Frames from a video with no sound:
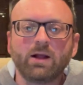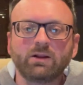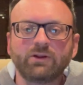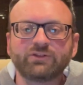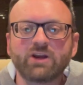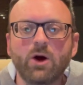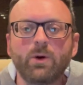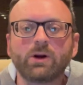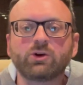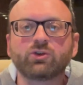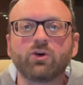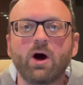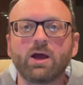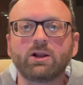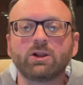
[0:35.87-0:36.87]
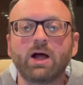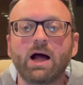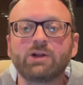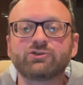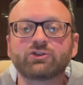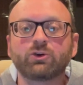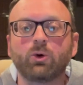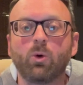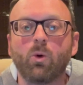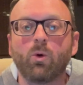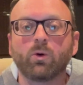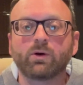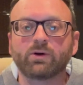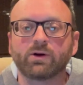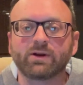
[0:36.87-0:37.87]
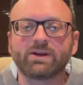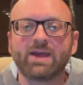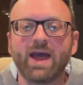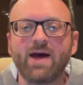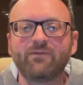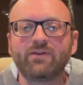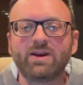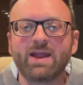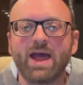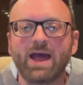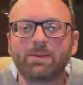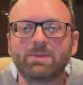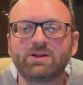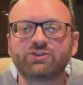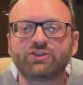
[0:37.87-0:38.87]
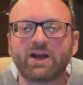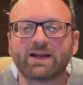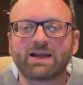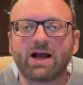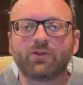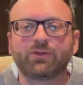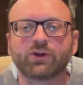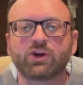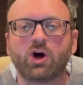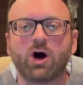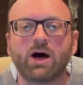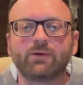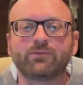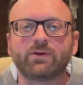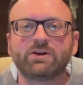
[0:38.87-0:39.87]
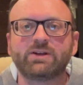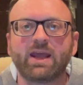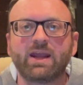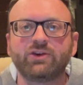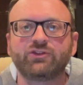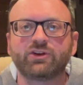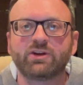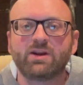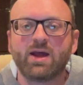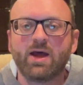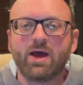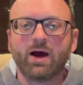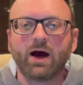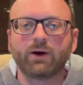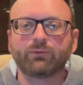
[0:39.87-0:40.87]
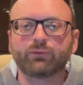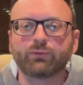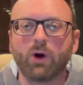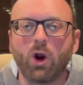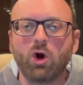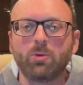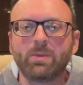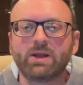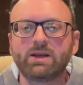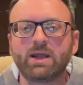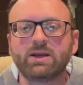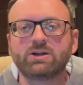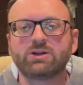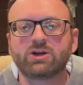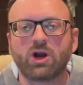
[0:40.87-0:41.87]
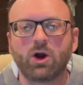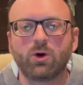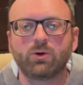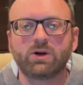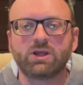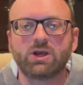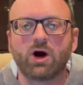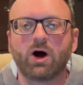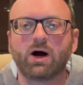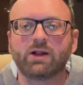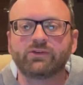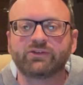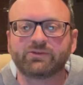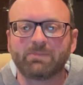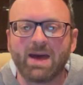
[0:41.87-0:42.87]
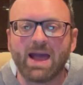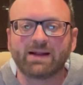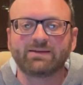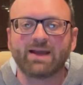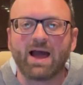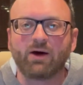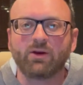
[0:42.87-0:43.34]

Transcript: Let's go in chronological order. Kevin had me check out the confrontation of Roman and Cody on Smackdown.